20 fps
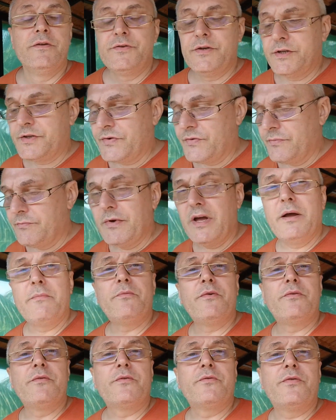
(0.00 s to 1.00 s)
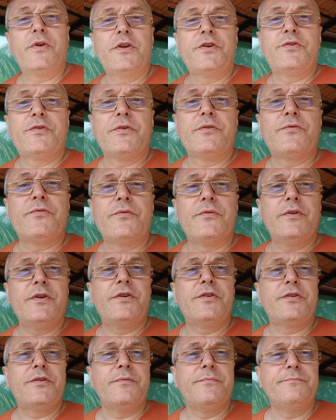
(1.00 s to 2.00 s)
Just remember the Christian
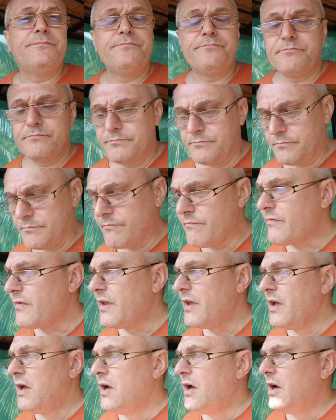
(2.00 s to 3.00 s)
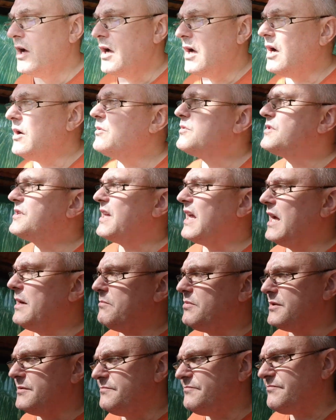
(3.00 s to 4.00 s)
tradition, how it's
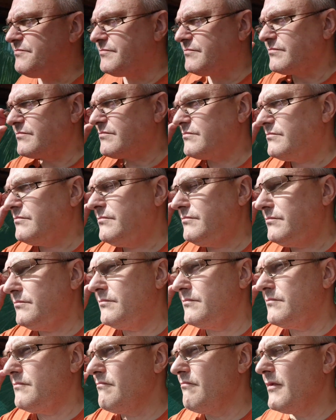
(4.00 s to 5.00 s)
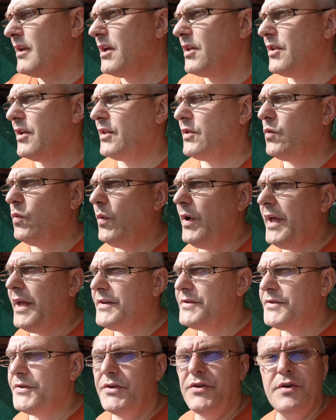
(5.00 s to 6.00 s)
happened that we
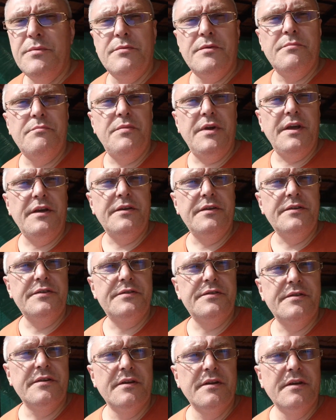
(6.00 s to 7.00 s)
as human beings